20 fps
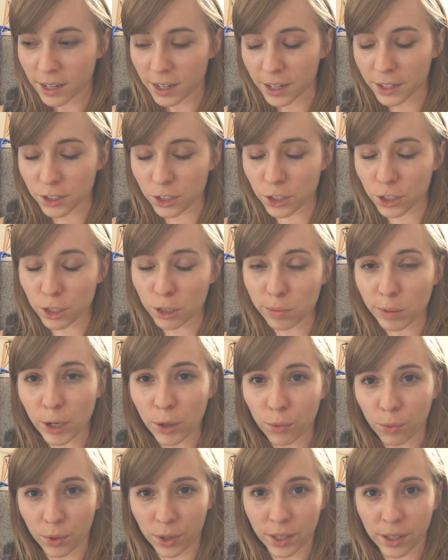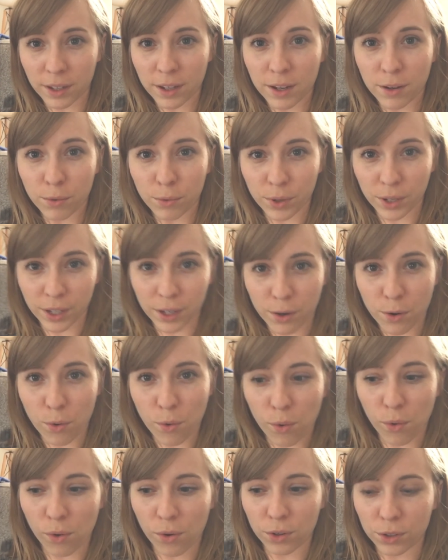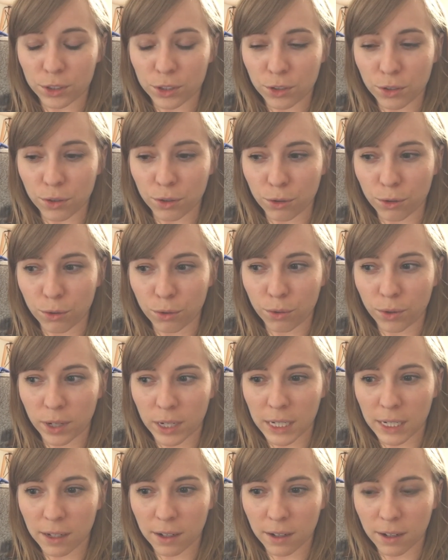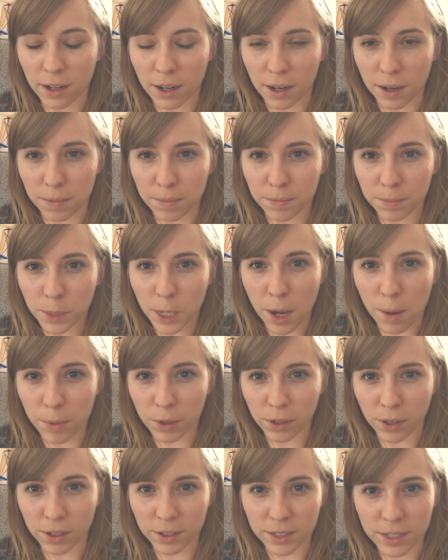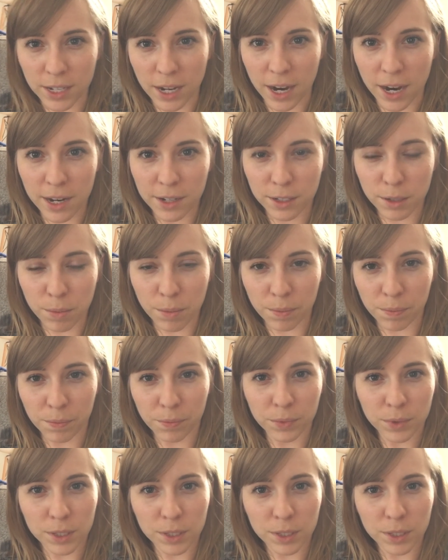It's just been really, really cool to come alongside some